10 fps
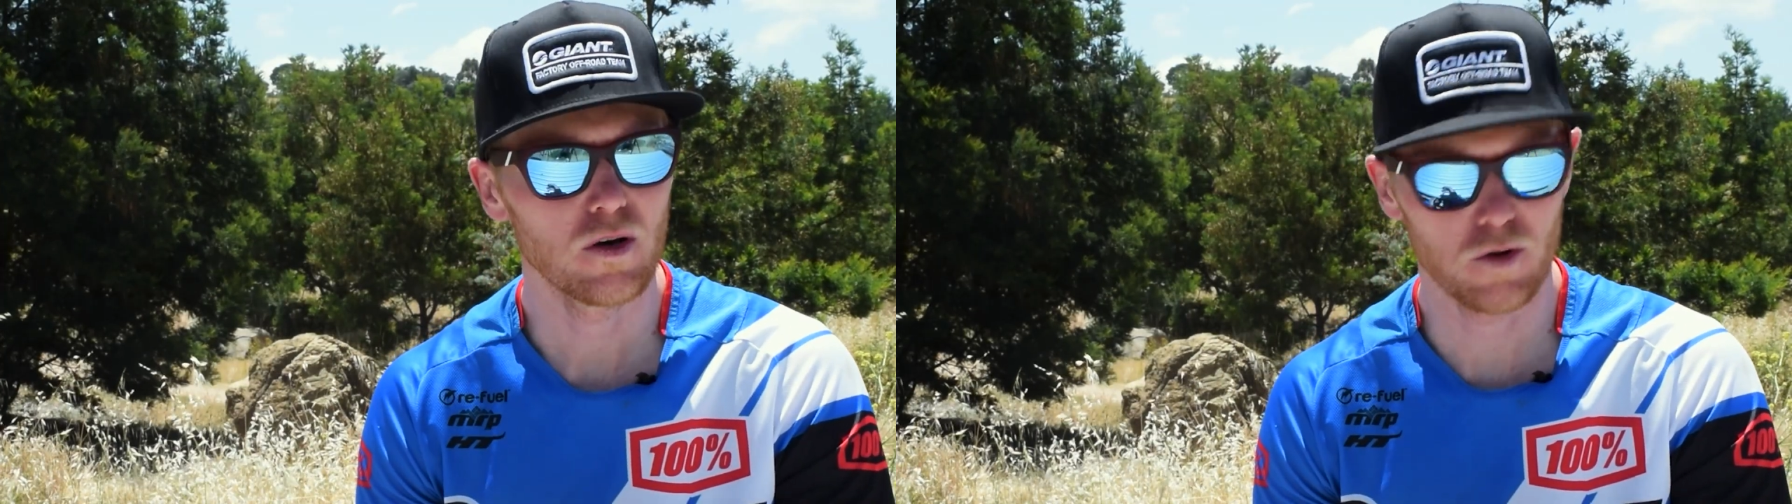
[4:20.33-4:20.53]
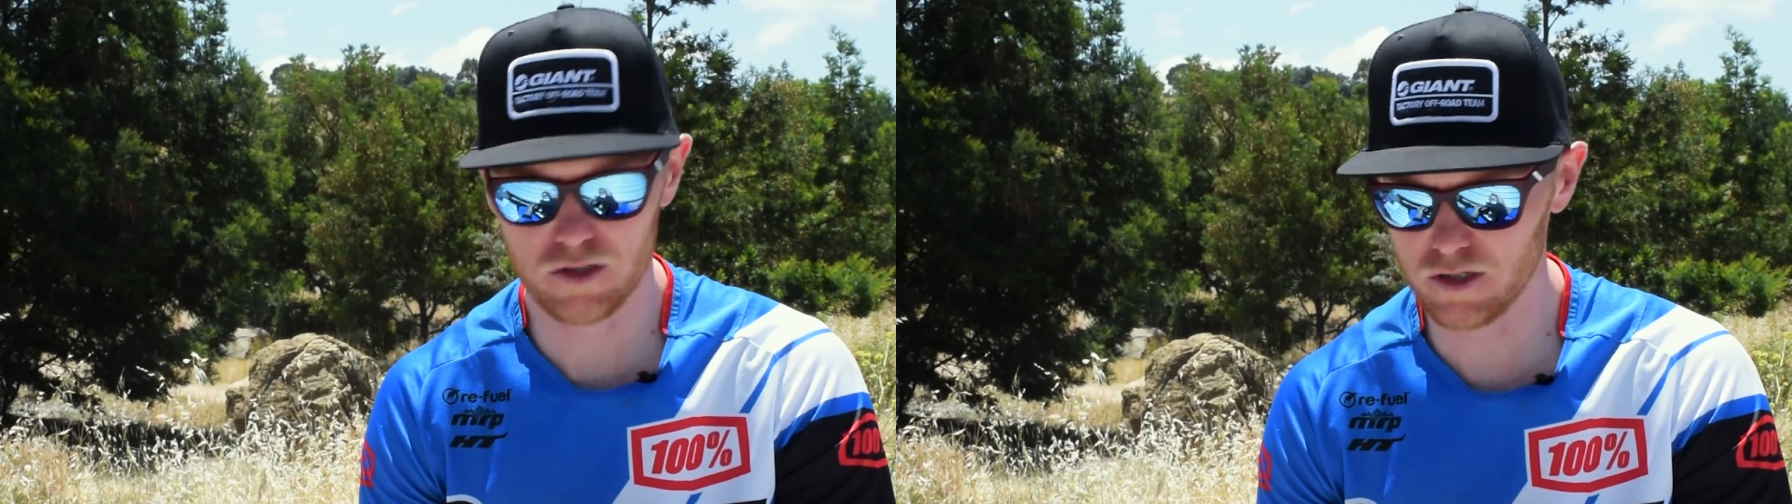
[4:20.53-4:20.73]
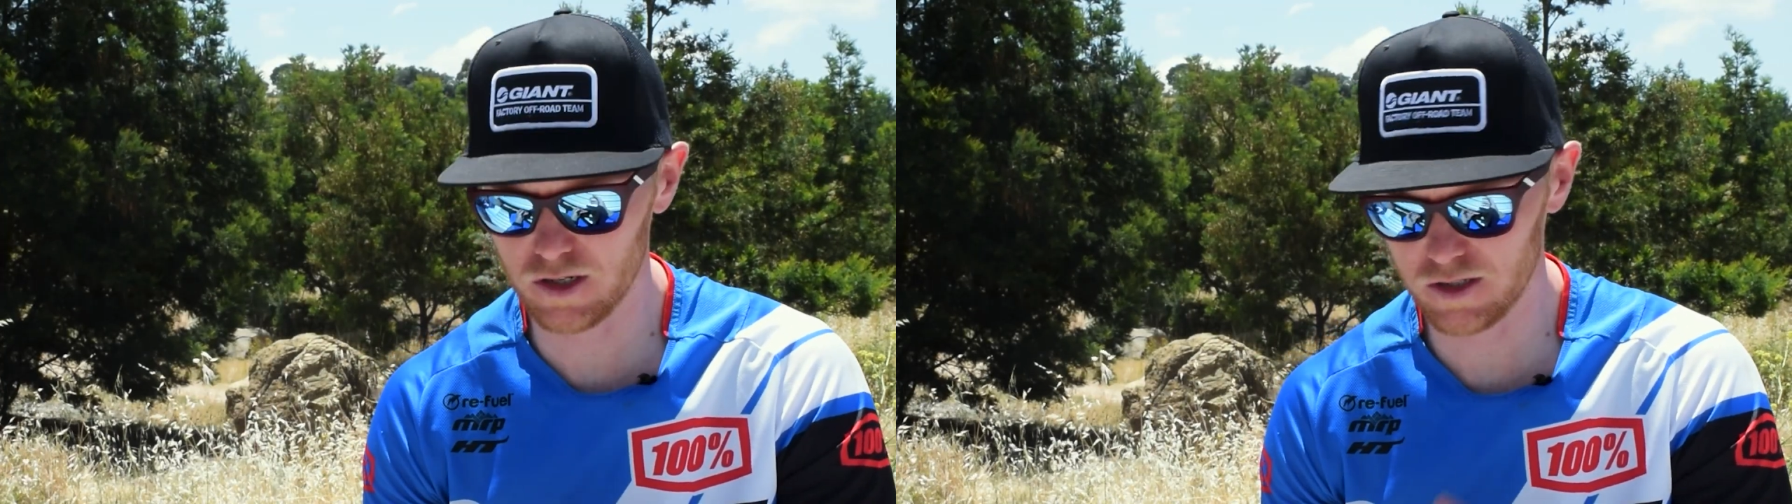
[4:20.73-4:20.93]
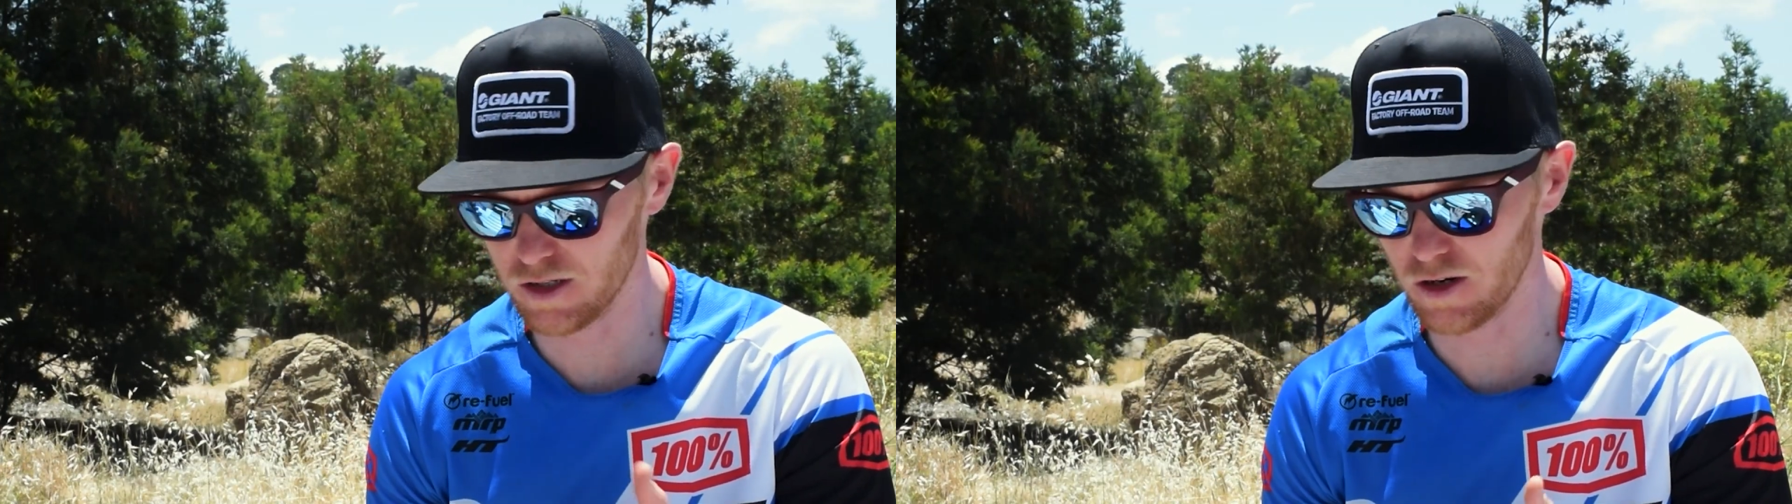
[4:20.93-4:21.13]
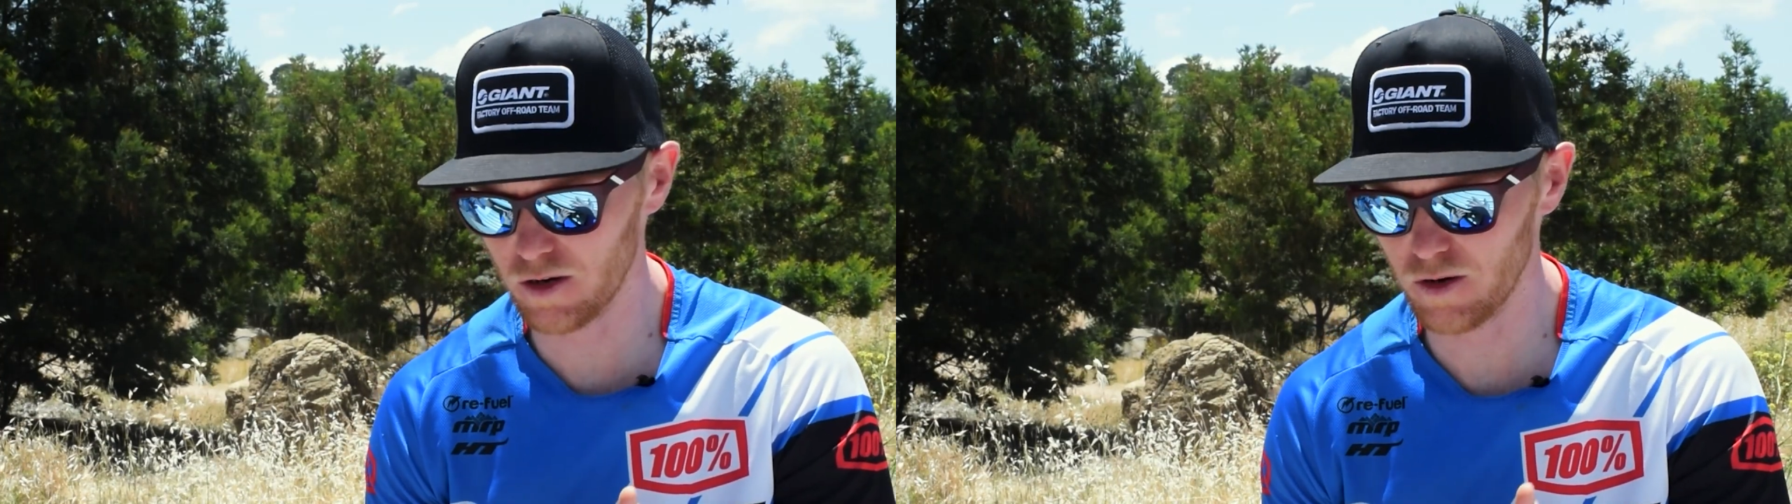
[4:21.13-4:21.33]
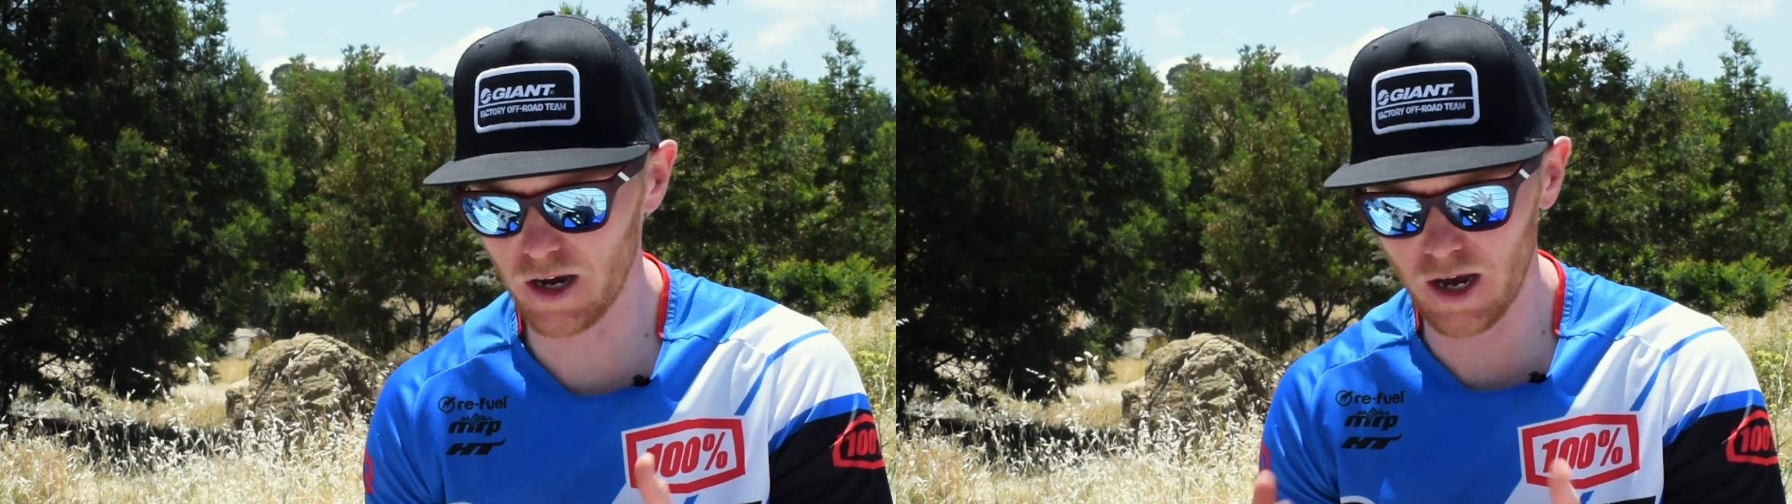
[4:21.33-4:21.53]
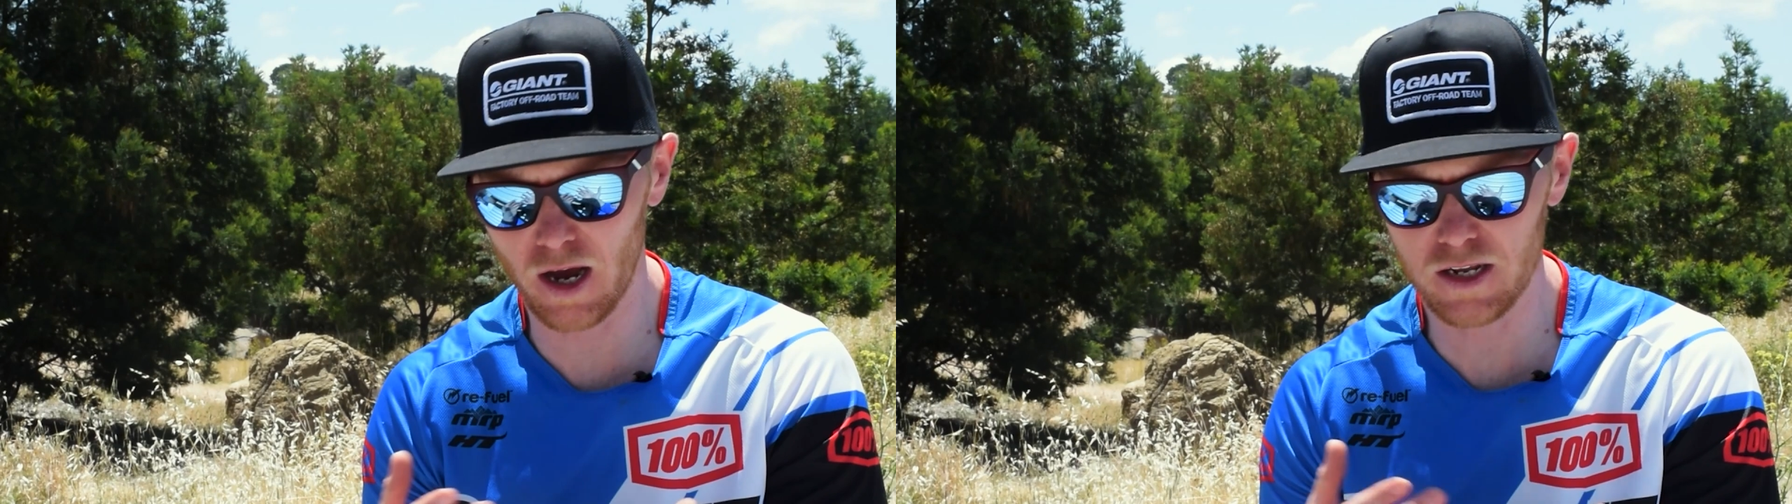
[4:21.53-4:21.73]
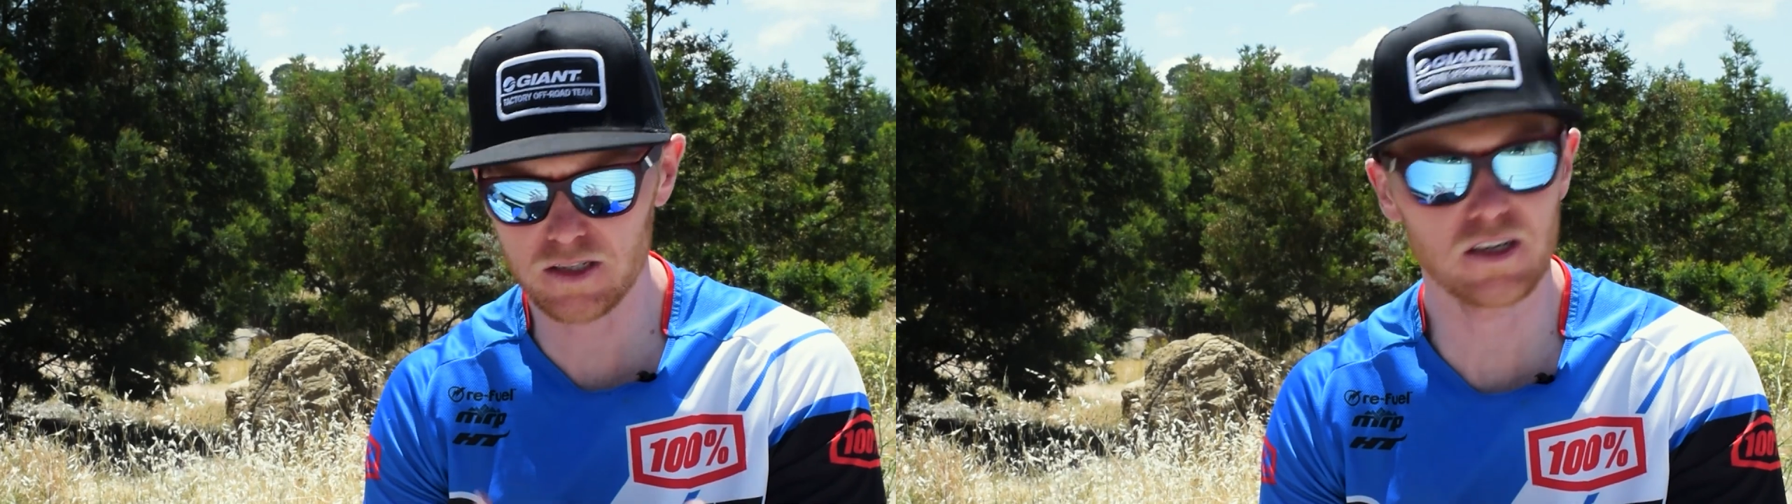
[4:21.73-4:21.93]
which is, you know, a
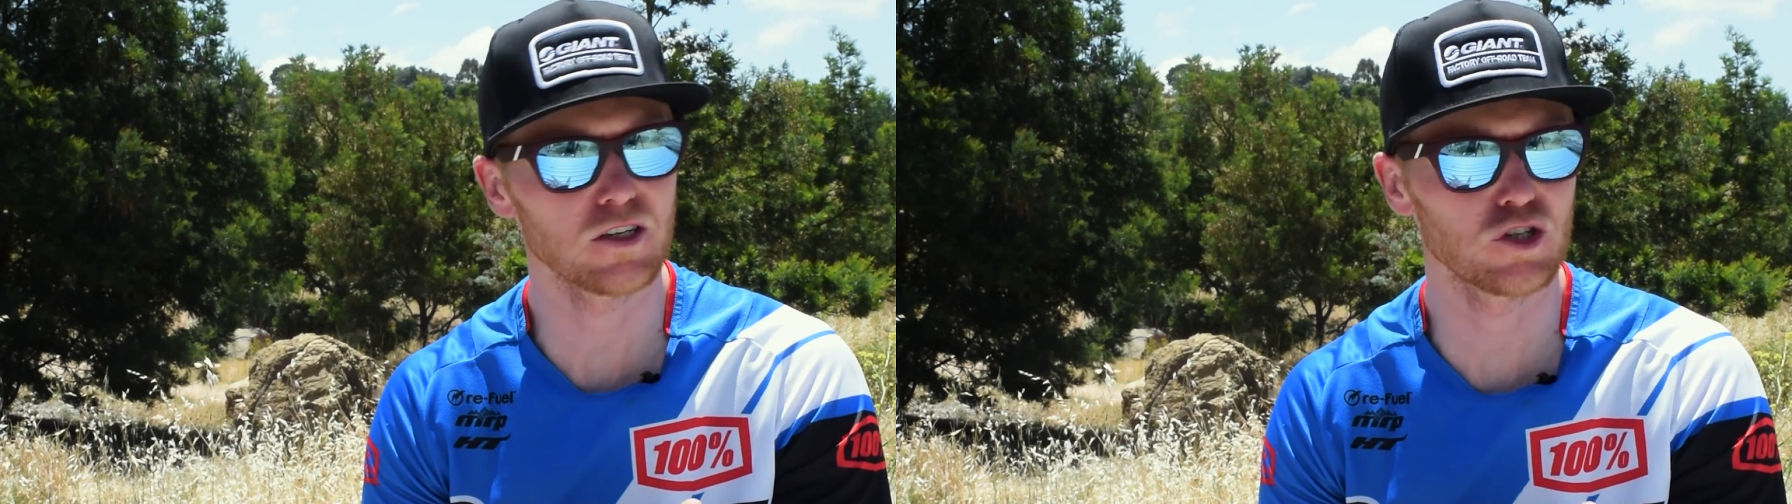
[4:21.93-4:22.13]
Honey Stinger